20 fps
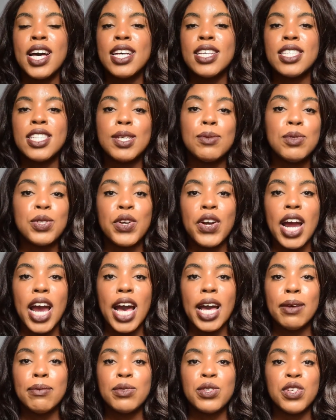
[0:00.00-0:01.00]

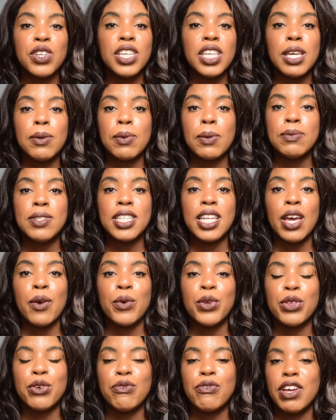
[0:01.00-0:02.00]
subscribe so you can keep up to date
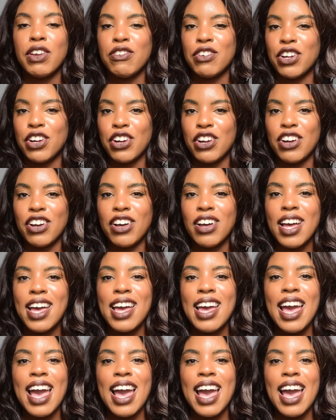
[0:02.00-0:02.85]
with your favorite girl,